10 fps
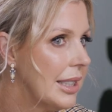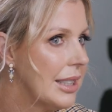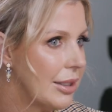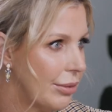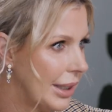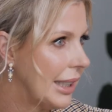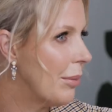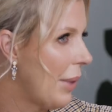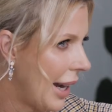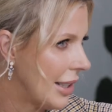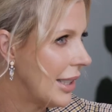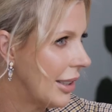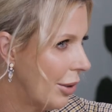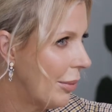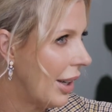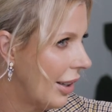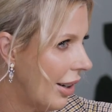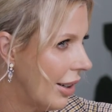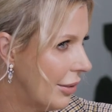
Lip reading: This is really impacting on my life.